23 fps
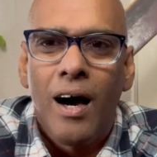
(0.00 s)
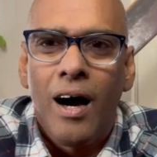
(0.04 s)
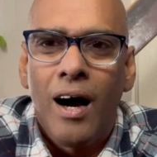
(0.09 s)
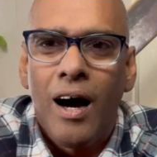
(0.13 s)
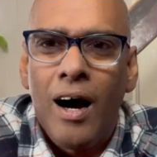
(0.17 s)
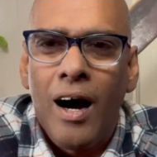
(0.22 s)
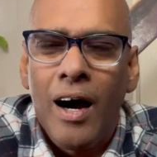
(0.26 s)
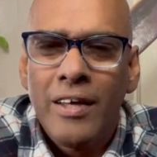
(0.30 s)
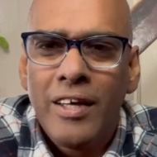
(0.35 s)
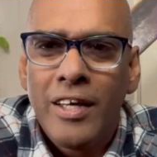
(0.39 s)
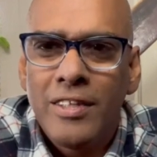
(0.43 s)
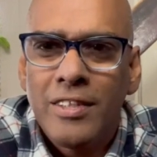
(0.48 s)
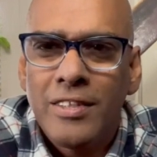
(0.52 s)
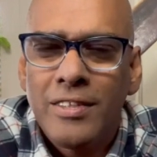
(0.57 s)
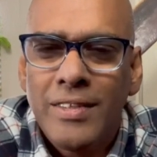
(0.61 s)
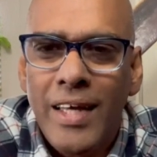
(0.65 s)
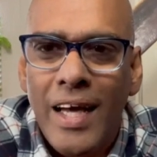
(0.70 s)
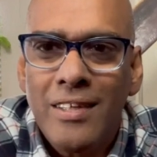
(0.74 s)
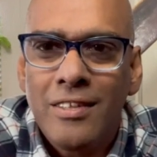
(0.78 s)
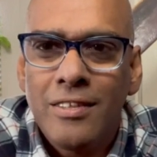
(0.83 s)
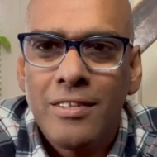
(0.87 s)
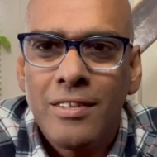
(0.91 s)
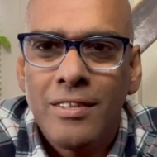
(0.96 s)
I guess
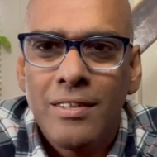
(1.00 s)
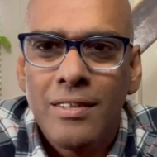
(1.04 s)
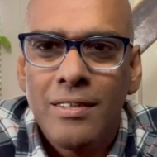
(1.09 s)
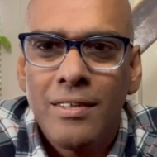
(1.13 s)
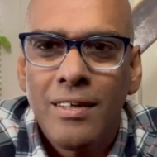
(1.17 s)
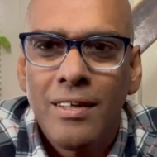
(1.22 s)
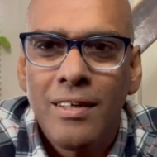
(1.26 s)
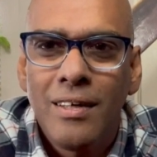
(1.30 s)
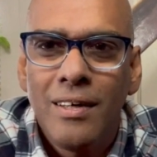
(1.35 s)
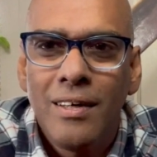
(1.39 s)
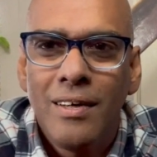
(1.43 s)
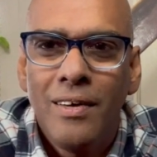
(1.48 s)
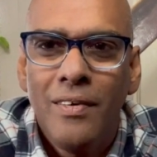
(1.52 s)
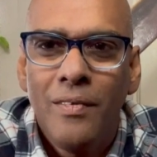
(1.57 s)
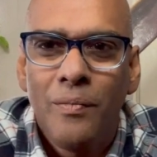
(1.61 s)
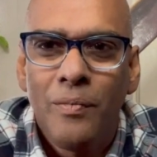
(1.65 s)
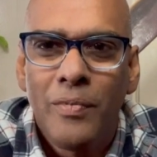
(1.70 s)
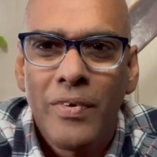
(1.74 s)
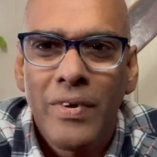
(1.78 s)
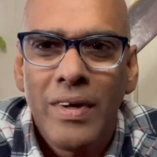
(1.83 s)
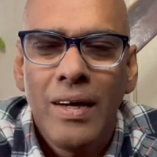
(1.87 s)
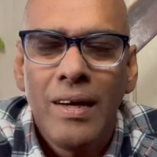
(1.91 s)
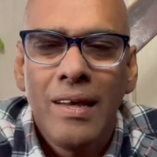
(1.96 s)
that's
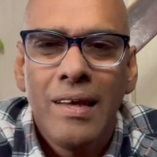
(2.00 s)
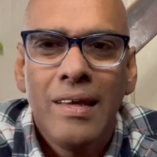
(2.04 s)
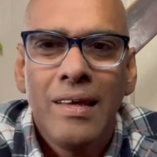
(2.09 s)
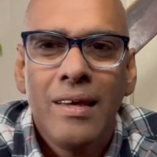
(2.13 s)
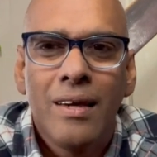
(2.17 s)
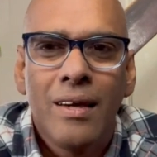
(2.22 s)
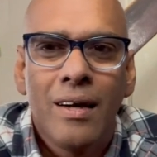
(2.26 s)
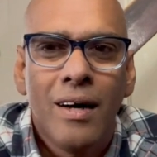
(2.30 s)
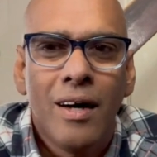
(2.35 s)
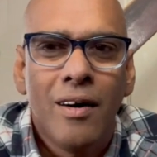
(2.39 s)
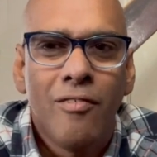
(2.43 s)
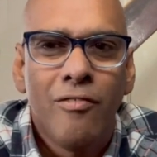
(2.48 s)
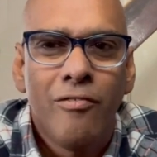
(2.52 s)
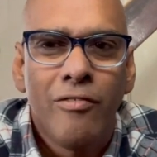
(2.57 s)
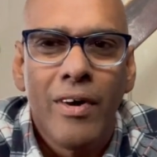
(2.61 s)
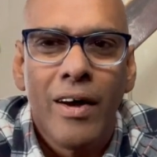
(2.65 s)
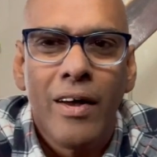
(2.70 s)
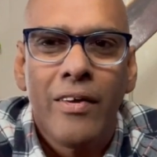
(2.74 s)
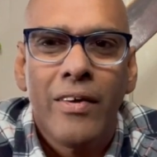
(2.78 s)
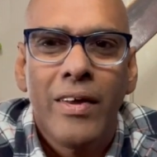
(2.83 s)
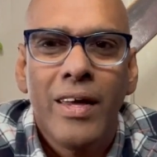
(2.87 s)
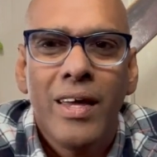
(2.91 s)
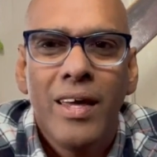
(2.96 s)
really a
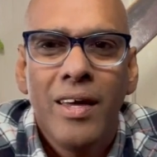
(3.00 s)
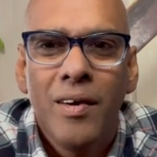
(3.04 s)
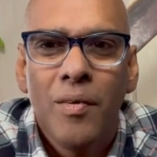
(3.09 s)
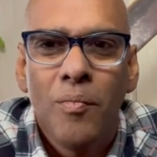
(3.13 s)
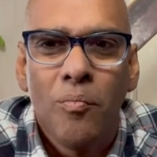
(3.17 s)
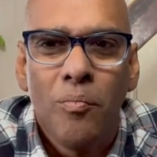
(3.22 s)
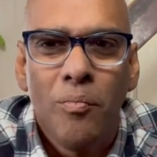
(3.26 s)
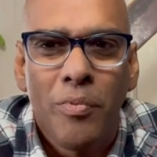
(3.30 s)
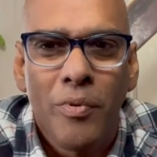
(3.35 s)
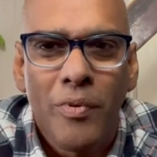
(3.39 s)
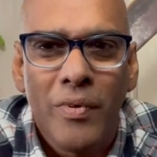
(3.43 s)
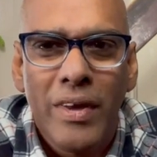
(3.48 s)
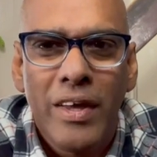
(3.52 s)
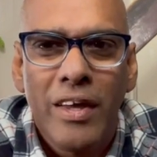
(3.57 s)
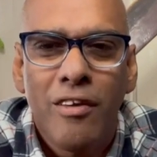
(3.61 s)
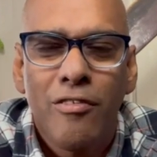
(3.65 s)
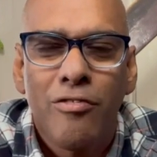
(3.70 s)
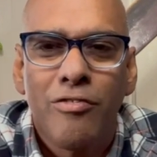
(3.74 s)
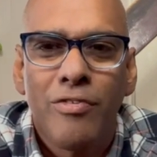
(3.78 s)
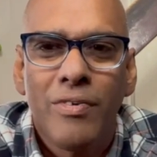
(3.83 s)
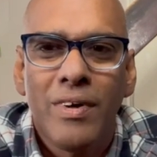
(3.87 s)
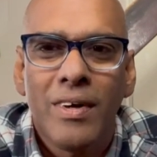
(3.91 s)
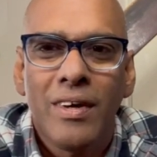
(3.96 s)
very
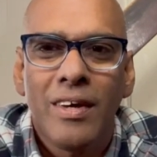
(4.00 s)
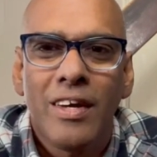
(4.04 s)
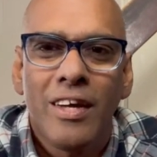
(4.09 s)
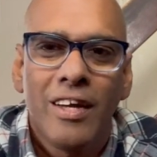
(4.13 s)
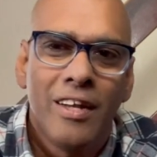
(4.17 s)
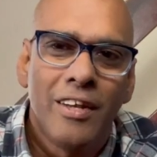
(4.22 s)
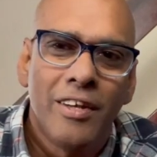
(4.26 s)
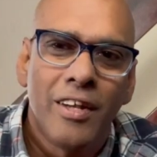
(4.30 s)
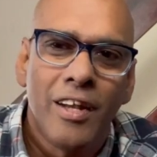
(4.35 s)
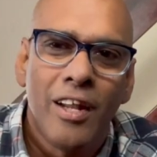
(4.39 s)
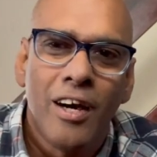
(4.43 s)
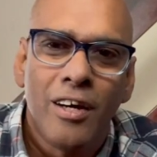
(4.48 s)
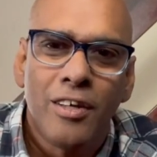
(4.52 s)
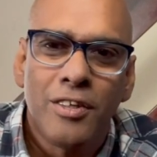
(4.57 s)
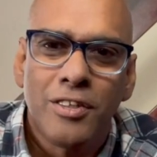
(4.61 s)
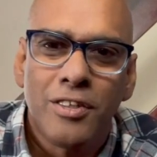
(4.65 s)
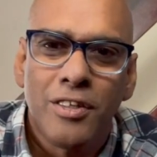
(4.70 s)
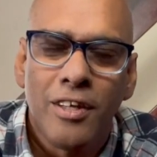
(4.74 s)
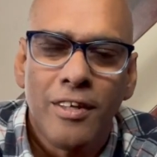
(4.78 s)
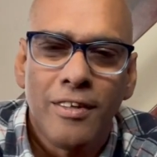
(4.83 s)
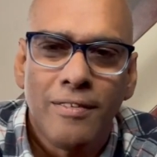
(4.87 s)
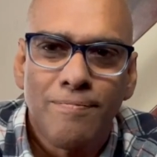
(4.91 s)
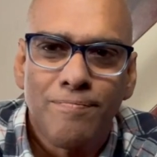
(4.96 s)
brief
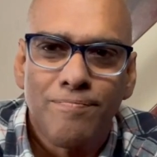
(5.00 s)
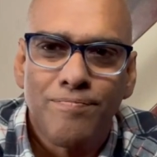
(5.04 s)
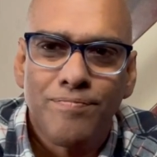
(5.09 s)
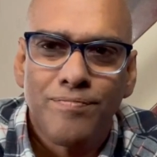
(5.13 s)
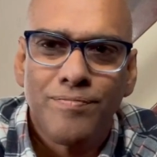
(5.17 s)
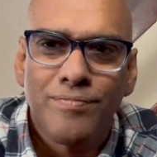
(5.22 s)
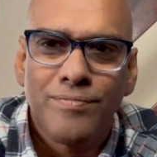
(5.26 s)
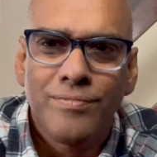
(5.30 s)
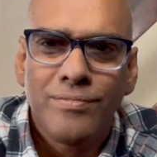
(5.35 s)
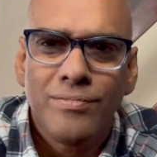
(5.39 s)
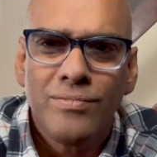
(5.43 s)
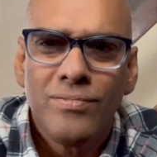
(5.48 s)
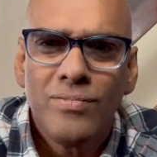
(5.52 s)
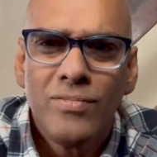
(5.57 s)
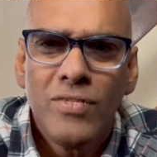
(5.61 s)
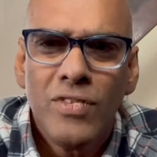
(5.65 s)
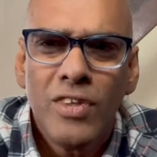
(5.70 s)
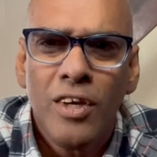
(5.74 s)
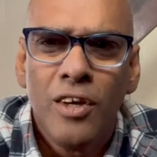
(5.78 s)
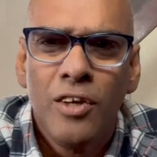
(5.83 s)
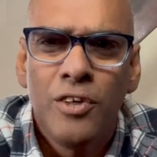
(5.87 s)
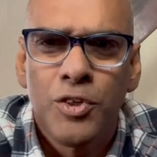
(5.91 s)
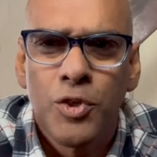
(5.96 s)
introduction
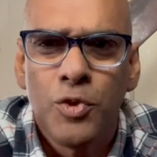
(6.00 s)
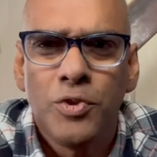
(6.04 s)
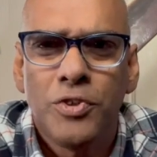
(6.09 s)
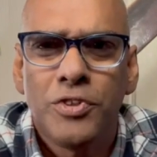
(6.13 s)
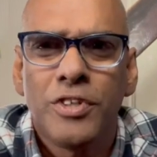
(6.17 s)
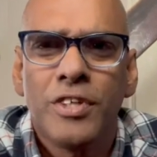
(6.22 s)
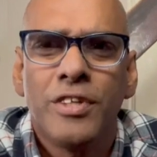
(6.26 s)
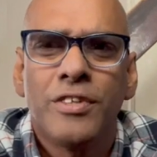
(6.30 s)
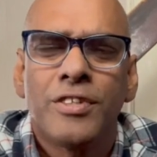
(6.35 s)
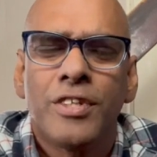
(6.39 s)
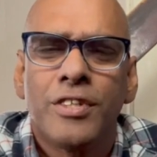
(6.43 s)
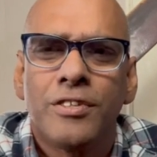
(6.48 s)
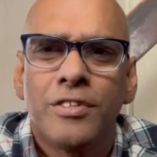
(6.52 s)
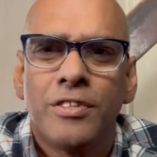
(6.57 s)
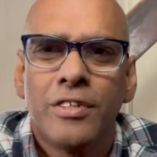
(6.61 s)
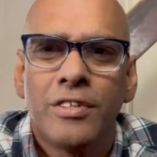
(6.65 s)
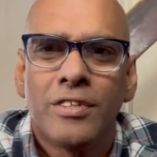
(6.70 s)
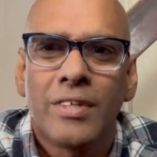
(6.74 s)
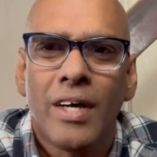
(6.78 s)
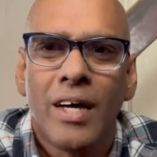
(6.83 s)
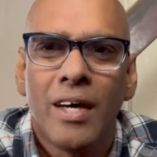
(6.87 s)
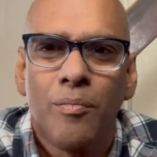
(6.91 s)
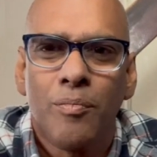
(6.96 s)
to Jesus'
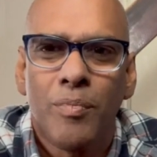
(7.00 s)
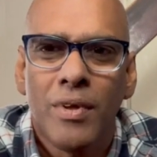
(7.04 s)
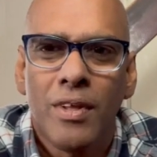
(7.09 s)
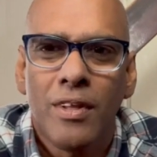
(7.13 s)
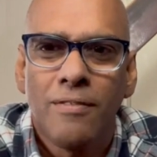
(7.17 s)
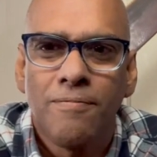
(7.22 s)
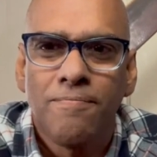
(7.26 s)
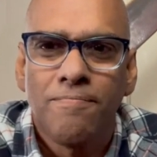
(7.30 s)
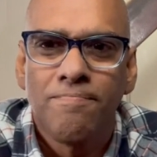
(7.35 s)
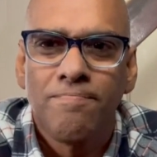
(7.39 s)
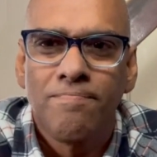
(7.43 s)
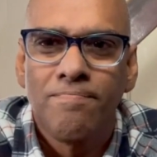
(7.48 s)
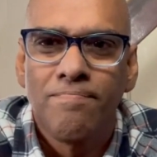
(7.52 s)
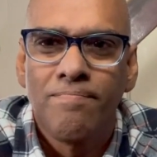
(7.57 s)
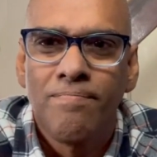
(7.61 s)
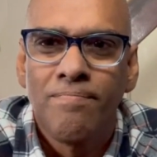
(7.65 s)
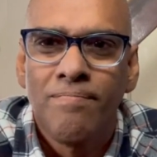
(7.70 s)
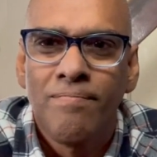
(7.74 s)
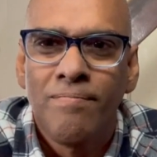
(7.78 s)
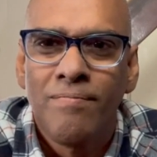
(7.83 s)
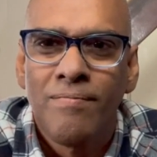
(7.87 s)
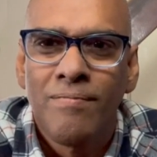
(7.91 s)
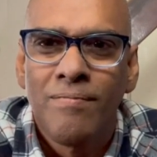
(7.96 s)
disciple.
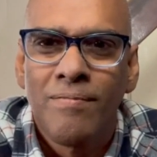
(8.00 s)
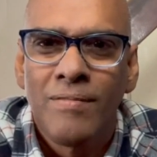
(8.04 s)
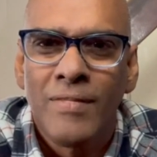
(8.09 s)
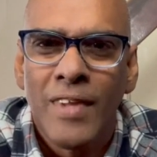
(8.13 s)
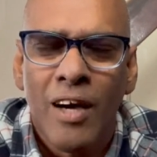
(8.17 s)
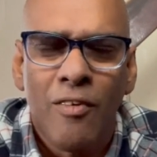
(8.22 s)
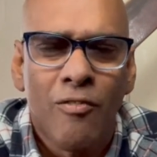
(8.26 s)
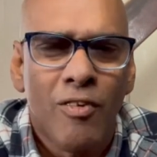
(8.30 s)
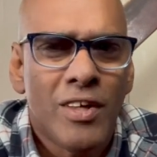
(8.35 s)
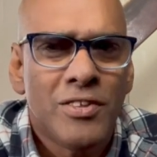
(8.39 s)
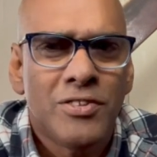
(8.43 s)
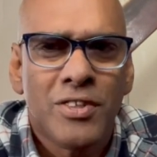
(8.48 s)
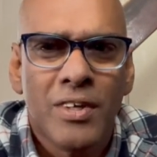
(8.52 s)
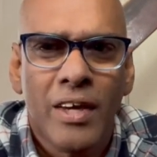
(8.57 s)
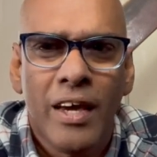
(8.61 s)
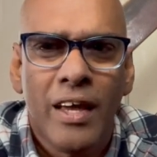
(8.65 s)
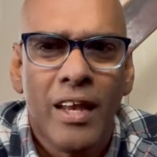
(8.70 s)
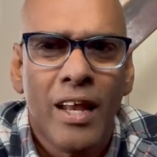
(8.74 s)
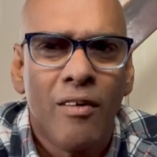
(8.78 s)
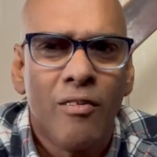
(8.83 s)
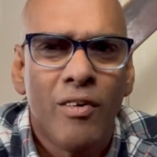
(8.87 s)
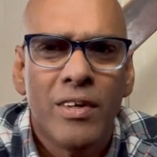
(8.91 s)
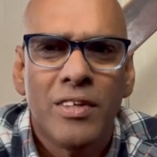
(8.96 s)
And once again,
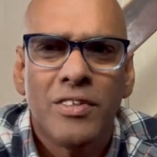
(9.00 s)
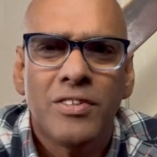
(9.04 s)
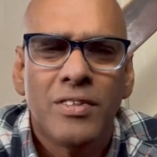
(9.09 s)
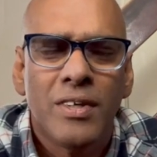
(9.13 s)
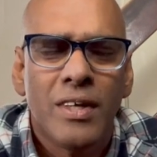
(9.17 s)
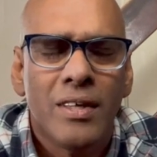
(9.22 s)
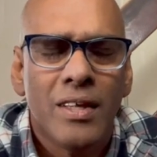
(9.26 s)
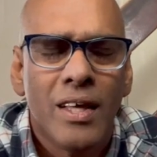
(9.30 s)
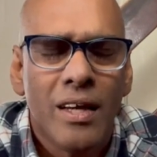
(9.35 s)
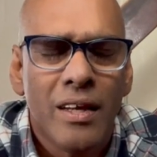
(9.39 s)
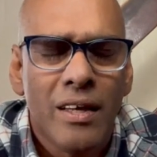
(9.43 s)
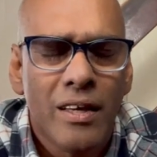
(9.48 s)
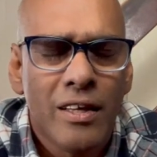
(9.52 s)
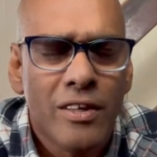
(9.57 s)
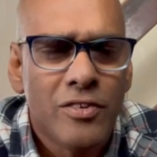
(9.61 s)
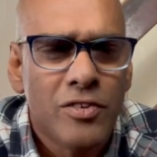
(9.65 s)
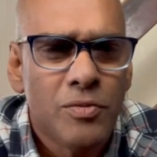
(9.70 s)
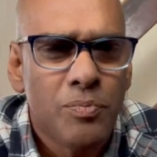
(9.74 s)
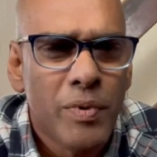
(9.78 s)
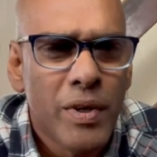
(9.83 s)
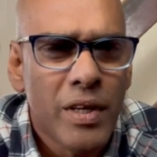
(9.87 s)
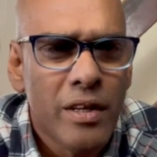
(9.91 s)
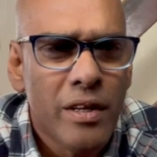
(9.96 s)
I want to say that it's
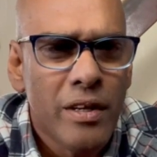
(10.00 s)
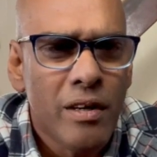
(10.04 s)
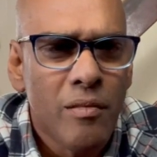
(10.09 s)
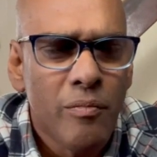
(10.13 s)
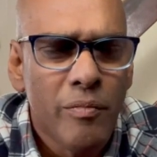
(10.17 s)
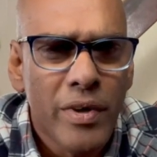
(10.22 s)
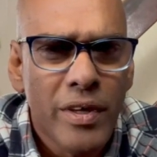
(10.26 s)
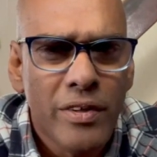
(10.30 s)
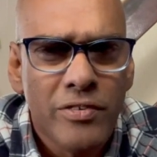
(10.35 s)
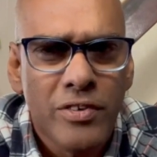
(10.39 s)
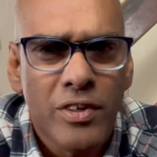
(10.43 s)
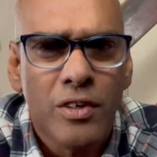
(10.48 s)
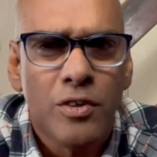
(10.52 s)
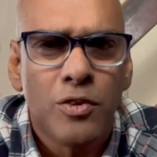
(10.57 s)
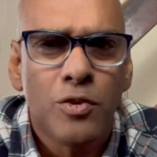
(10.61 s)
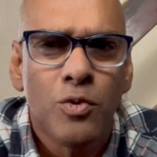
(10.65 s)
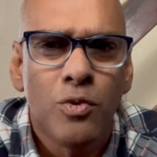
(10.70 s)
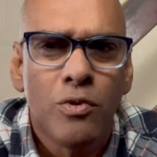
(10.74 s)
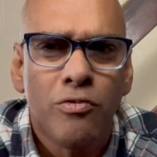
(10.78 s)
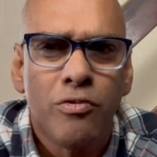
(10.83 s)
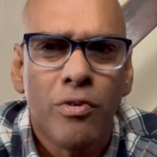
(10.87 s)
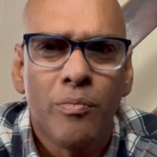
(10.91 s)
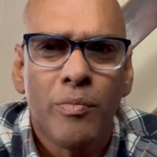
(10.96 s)
been an amazing
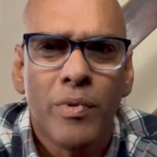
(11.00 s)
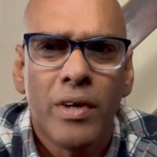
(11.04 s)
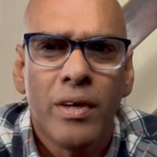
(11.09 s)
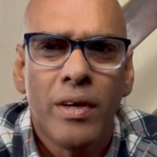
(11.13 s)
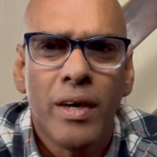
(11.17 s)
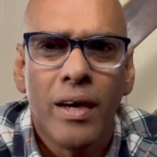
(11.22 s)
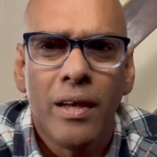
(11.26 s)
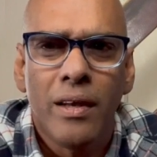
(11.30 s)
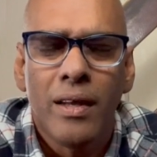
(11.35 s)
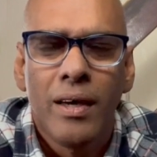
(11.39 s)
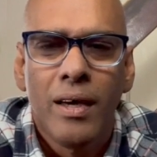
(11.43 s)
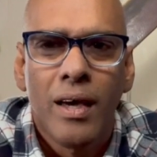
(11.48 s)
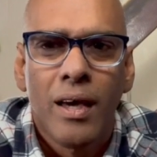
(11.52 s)
tool for me, and